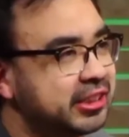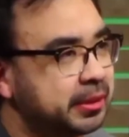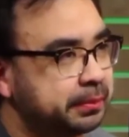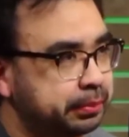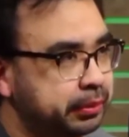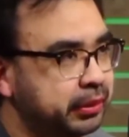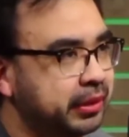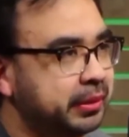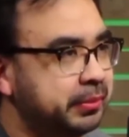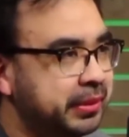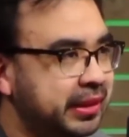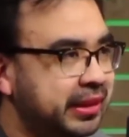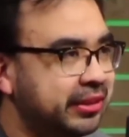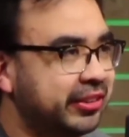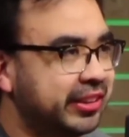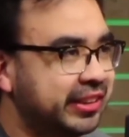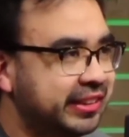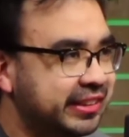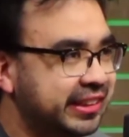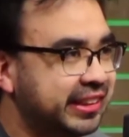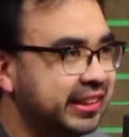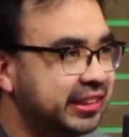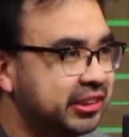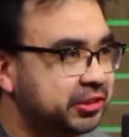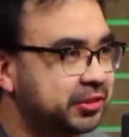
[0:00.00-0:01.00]
some preliminary
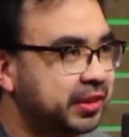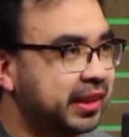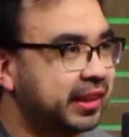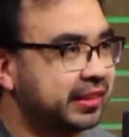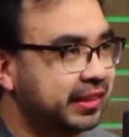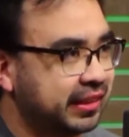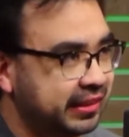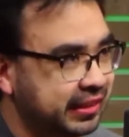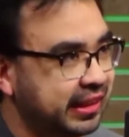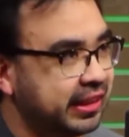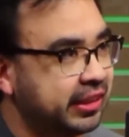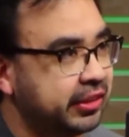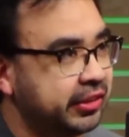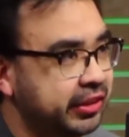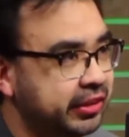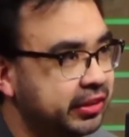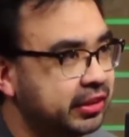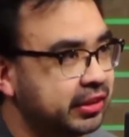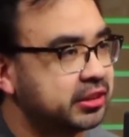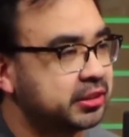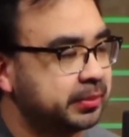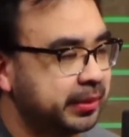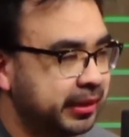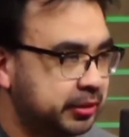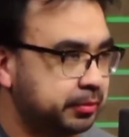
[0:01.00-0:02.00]
digs, right? Like they already done
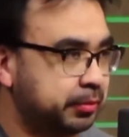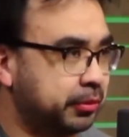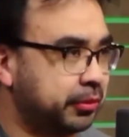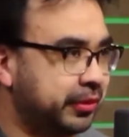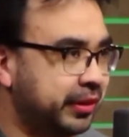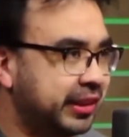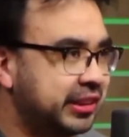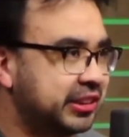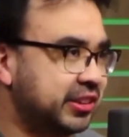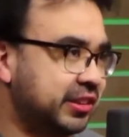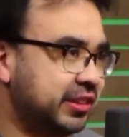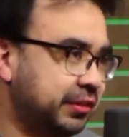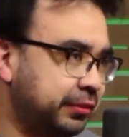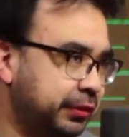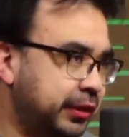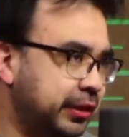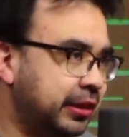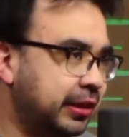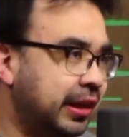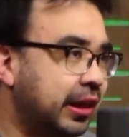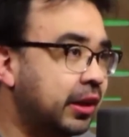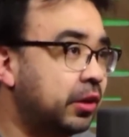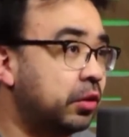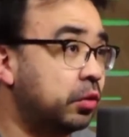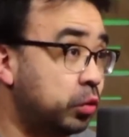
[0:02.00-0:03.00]
some exploration to figure
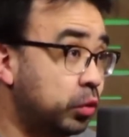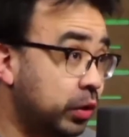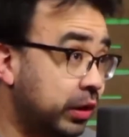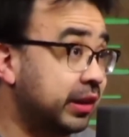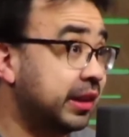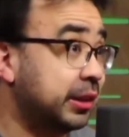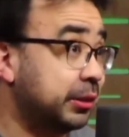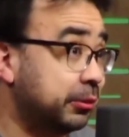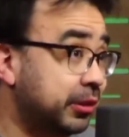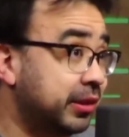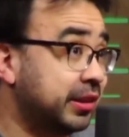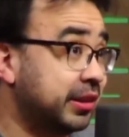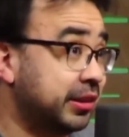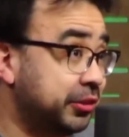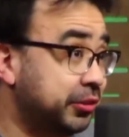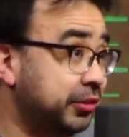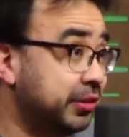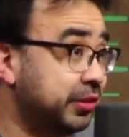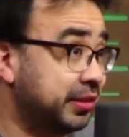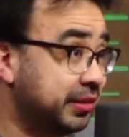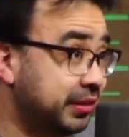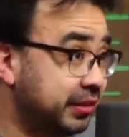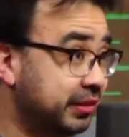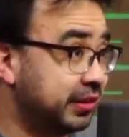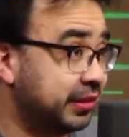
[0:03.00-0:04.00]
out where they were going to do
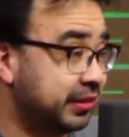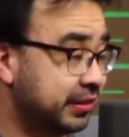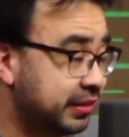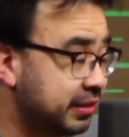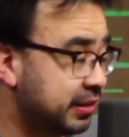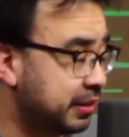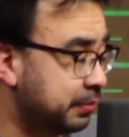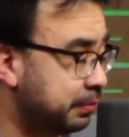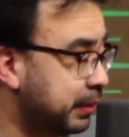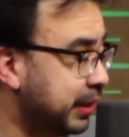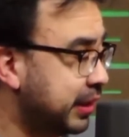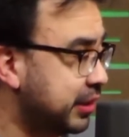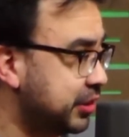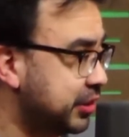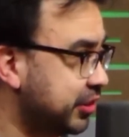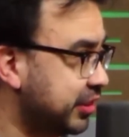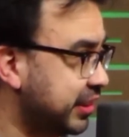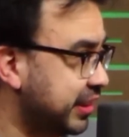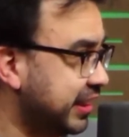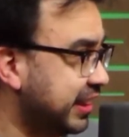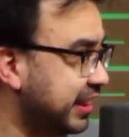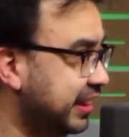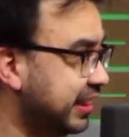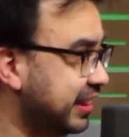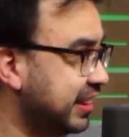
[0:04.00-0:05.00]
the major
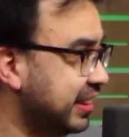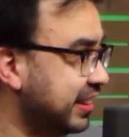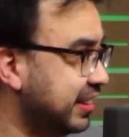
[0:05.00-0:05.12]
dig.